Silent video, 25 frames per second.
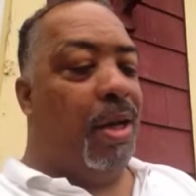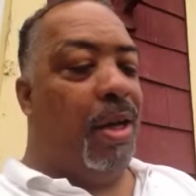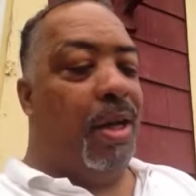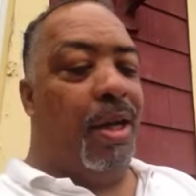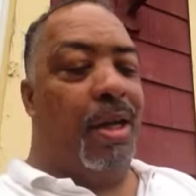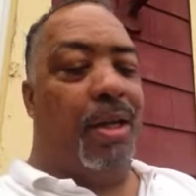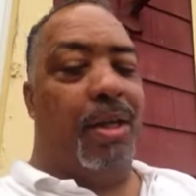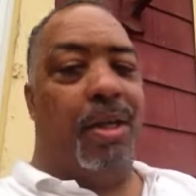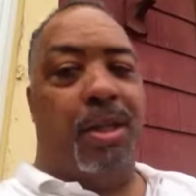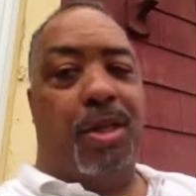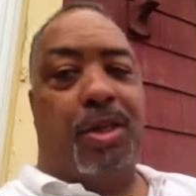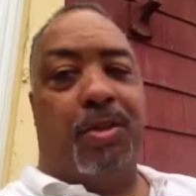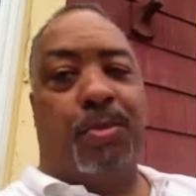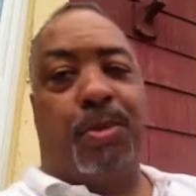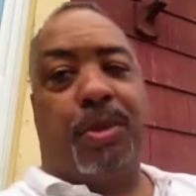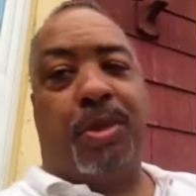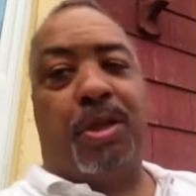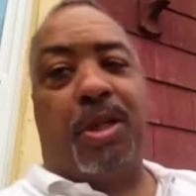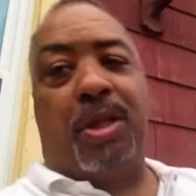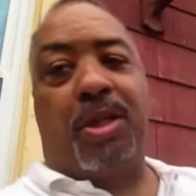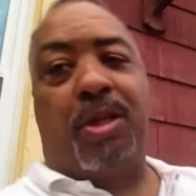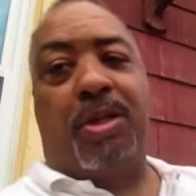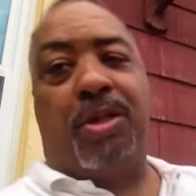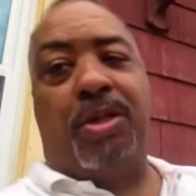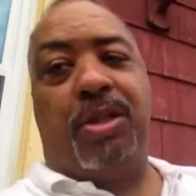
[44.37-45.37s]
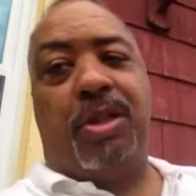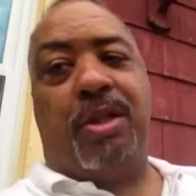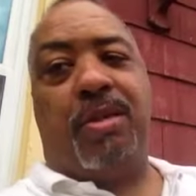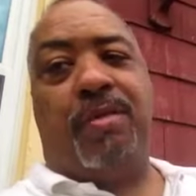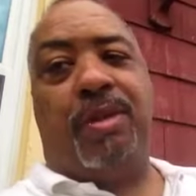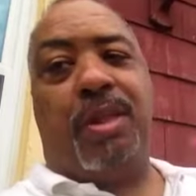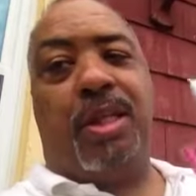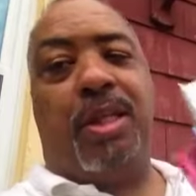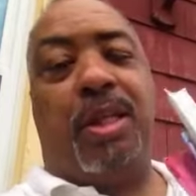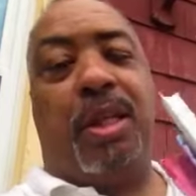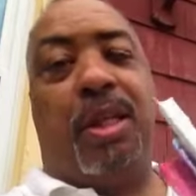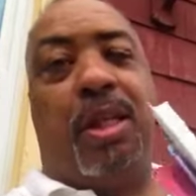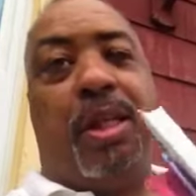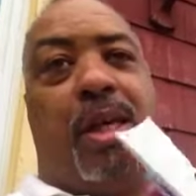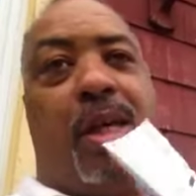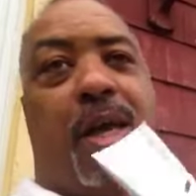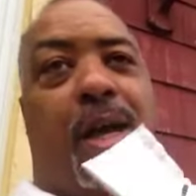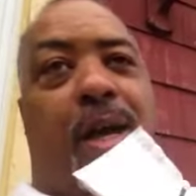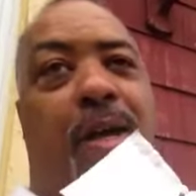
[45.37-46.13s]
In this particular DVD,